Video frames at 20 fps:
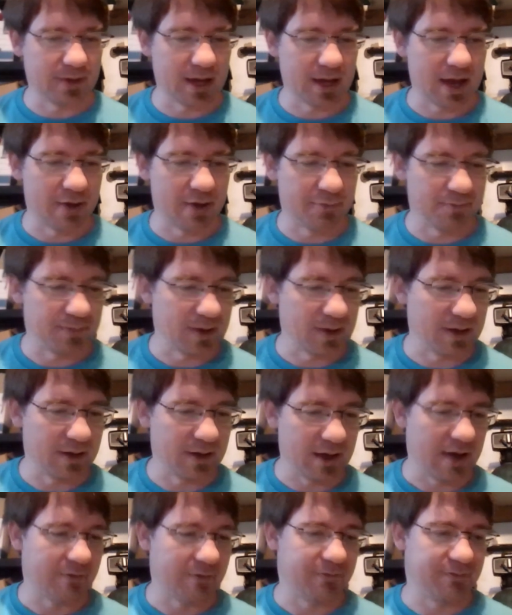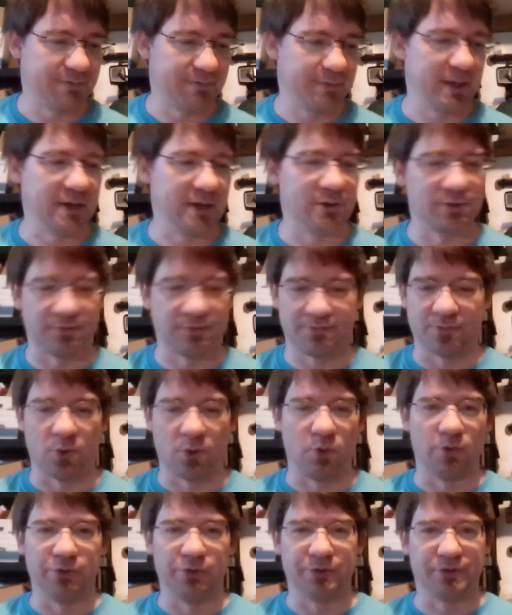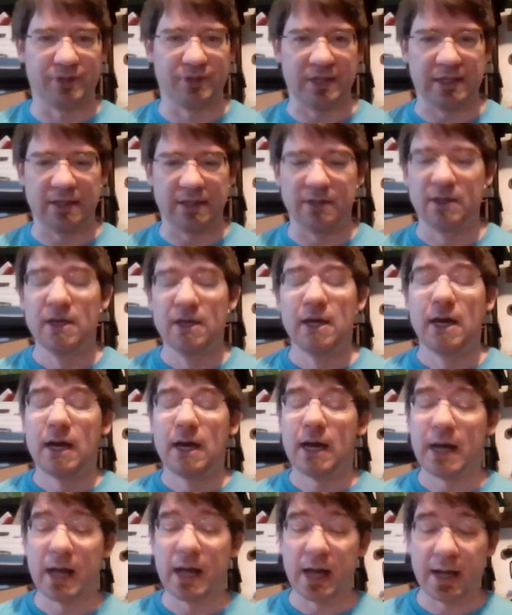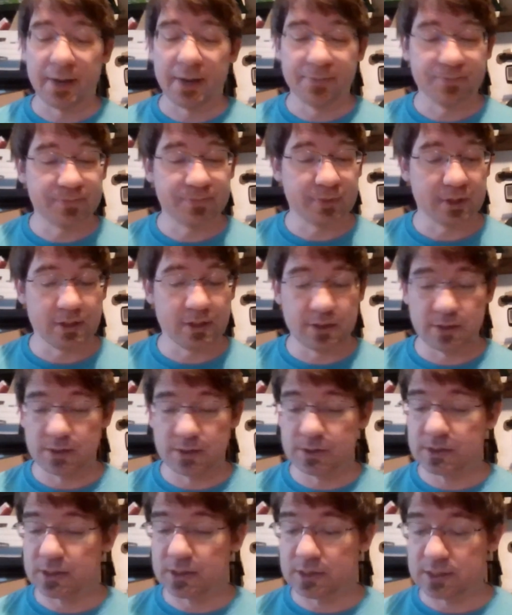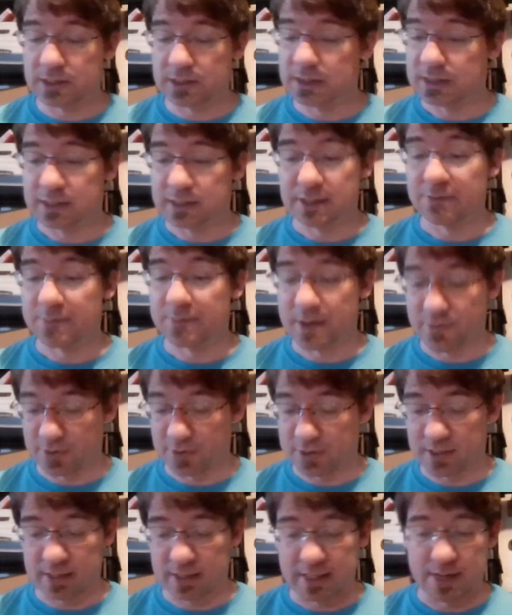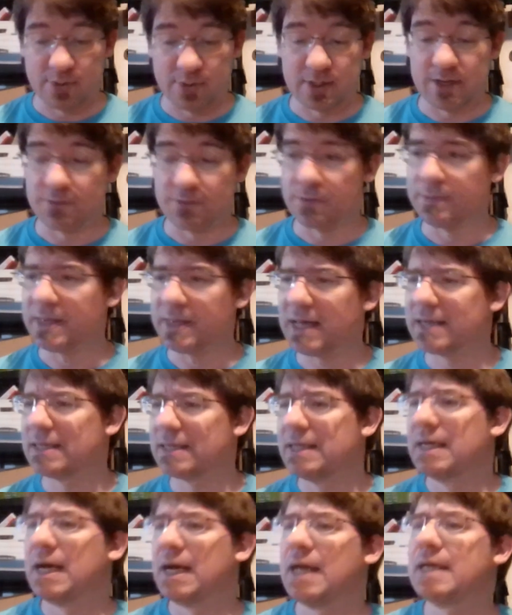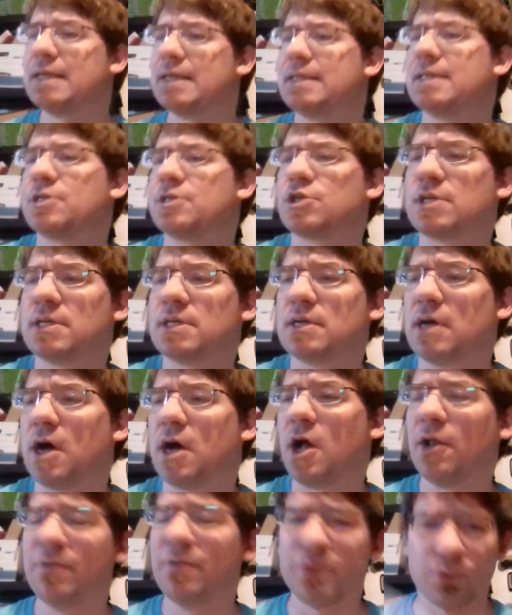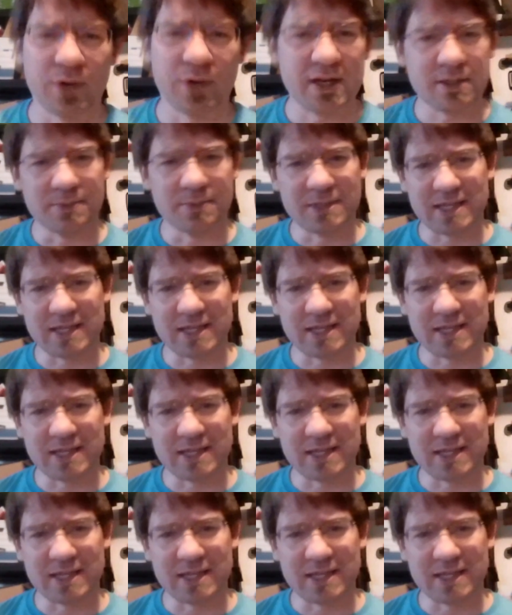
half page fold thing, um, to give me everything that I would need from that. In addition, all of the random